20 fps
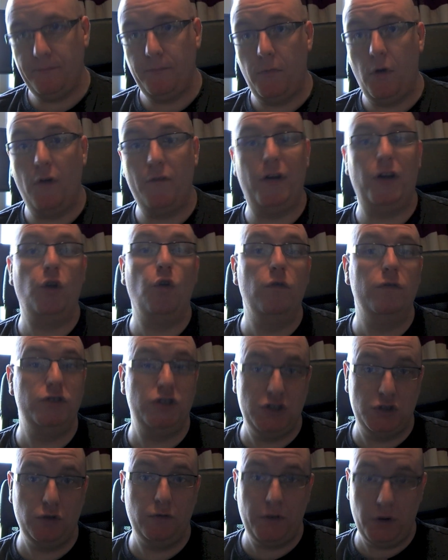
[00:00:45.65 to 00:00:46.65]
In fact,
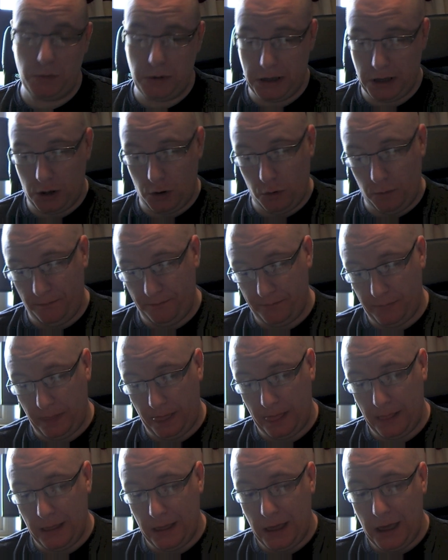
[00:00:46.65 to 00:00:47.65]
just over a week ago.
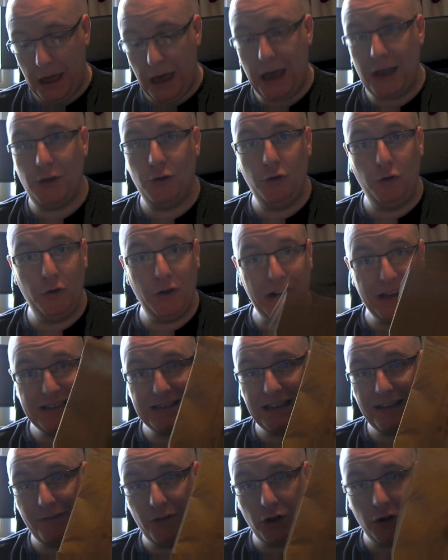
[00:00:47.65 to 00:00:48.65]
And the only
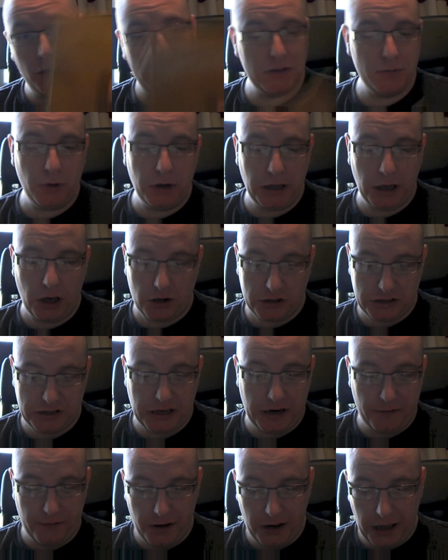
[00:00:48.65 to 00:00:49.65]
reason I even got it this morning because I
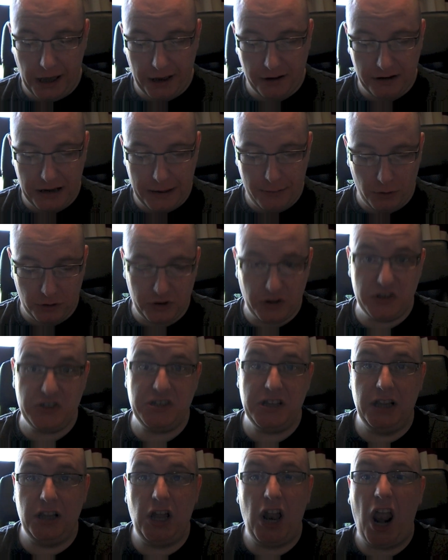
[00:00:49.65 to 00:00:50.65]
sent a very angry email to the
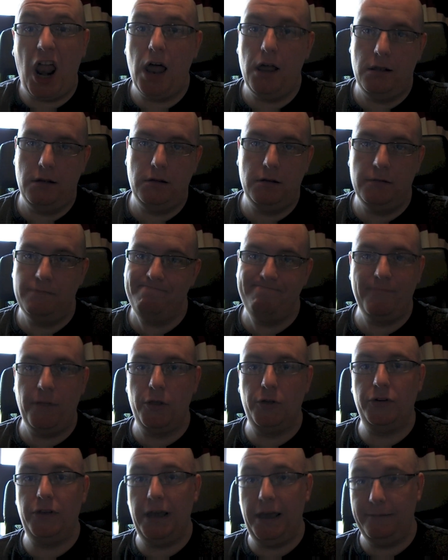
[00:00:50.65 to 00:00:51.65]
seller the
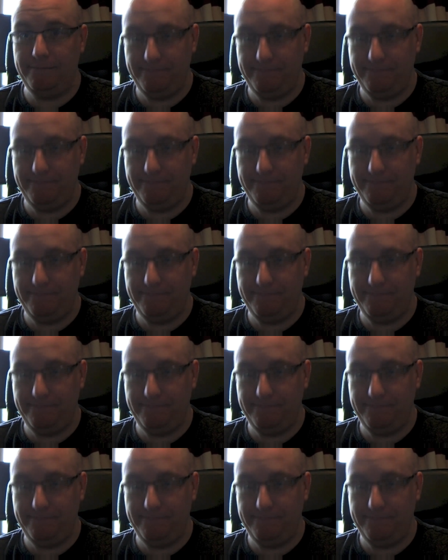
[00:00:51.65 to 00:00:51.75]
other day